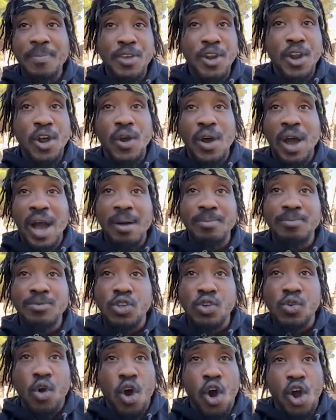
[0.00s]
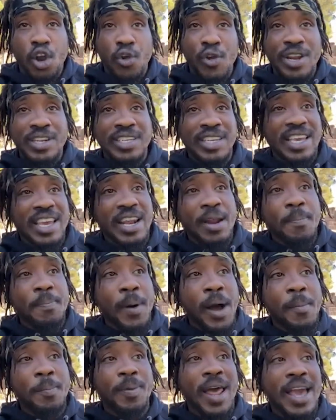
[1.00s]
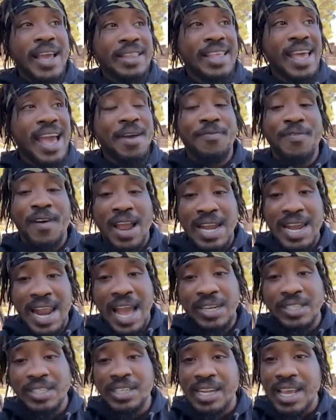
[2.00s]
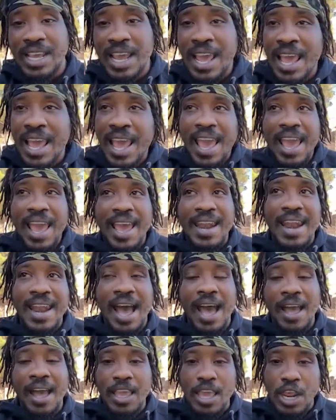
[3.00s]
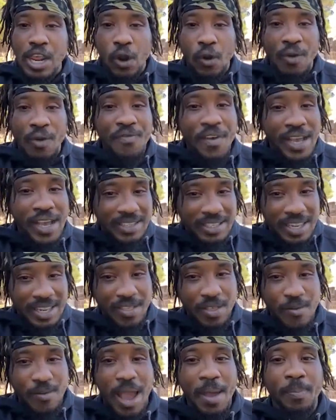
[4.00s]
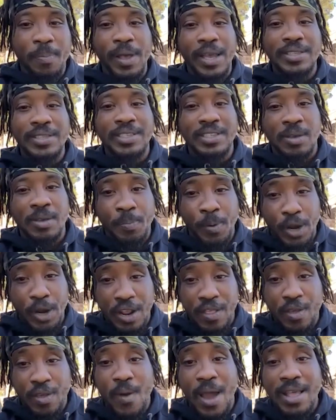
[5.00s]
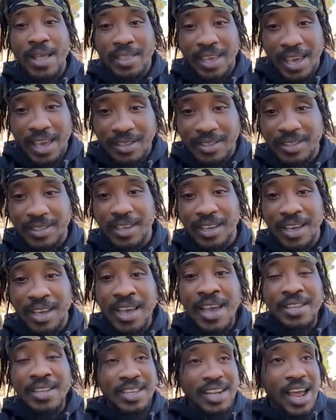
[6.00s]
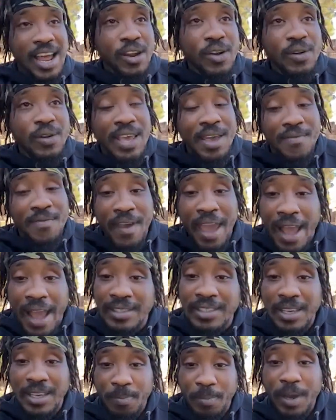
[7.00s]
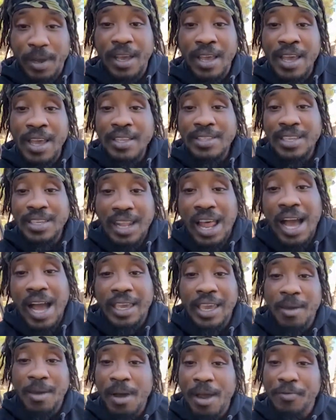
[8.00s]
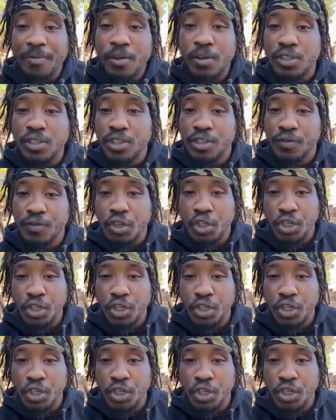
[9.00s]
you know, I'm too hungry to get a bump like that financially and not, you know, invest it in the right places and put it in the right things to not only advance it, but to lock in my future.